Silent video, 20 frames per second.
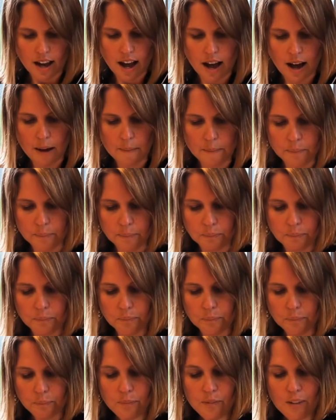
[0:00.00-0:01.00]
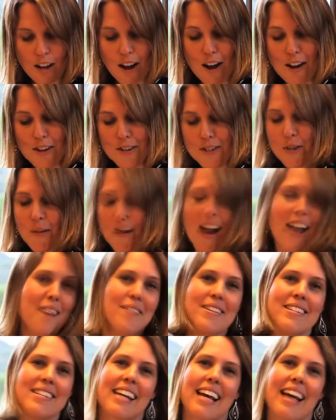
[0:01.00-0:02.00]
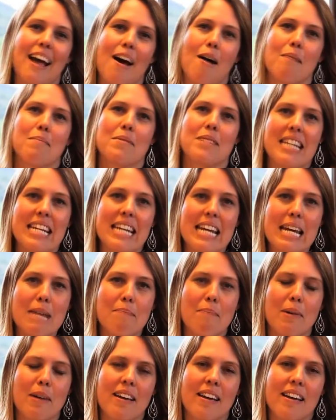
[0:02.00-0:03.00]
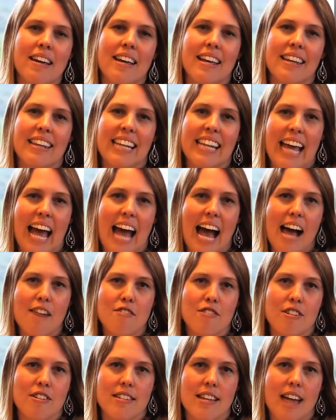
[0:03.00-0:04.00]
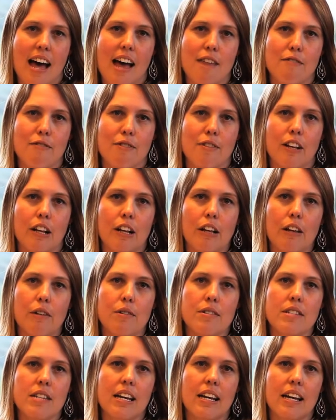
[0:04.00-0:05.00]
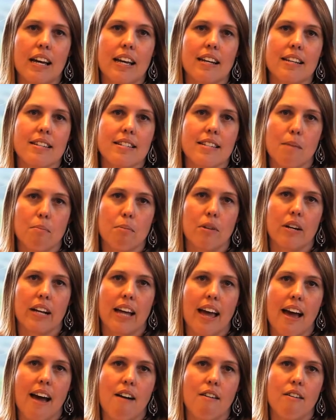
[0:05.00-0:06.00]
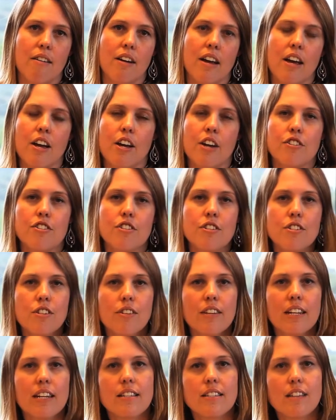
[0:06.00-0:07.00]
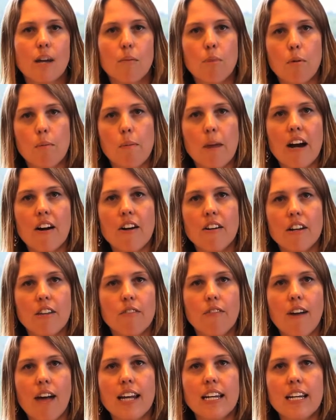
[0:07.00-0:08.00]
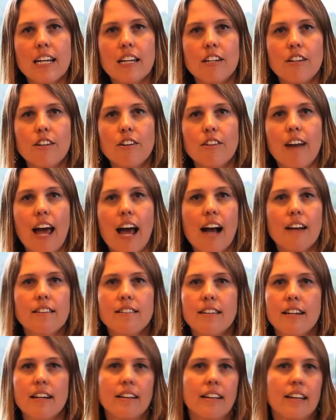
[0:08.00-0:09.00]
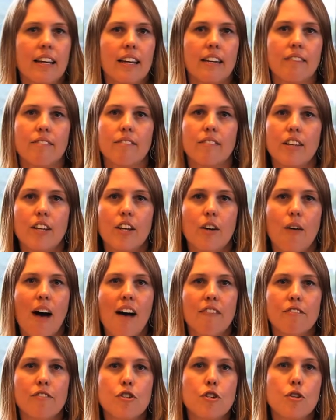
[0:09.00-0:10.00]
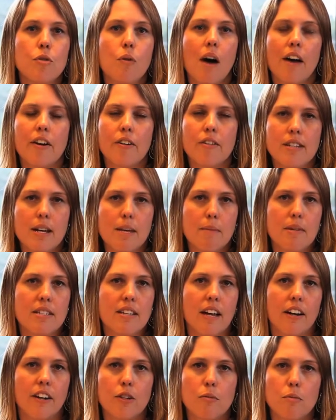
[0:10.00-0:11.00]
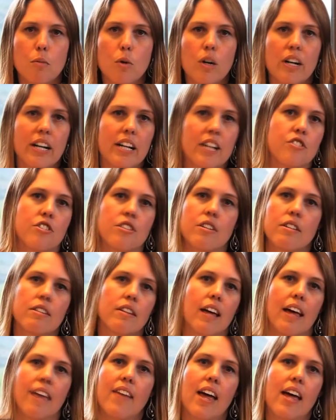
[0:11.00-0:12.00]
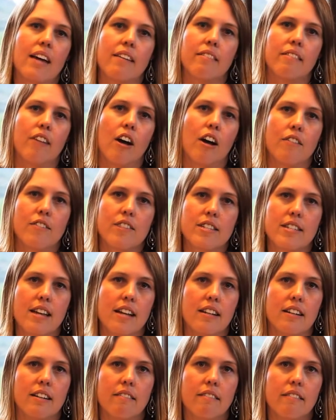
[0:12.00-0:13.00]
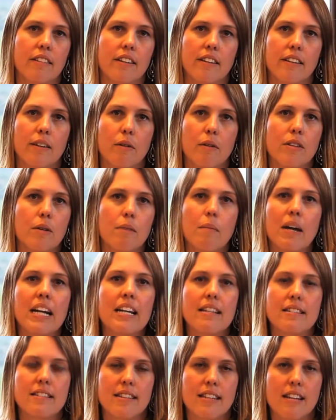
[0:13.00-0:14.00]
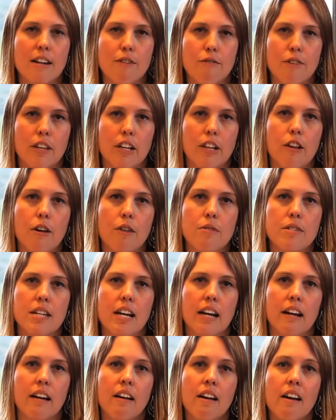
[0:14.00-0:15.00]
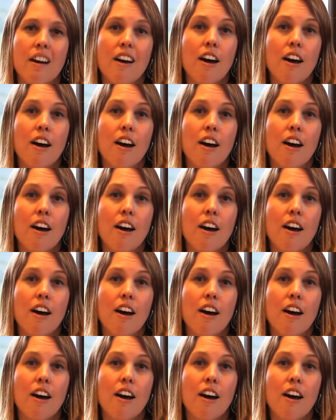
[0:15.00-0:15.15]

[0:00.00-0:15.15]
Also, I always think it helps to keep the cash aside for the closing in a separate account, just so that it's all prepared and ready and you don't accidentally have two auto debits on your mortgage and then all of a sudden the money isn't there for the closing.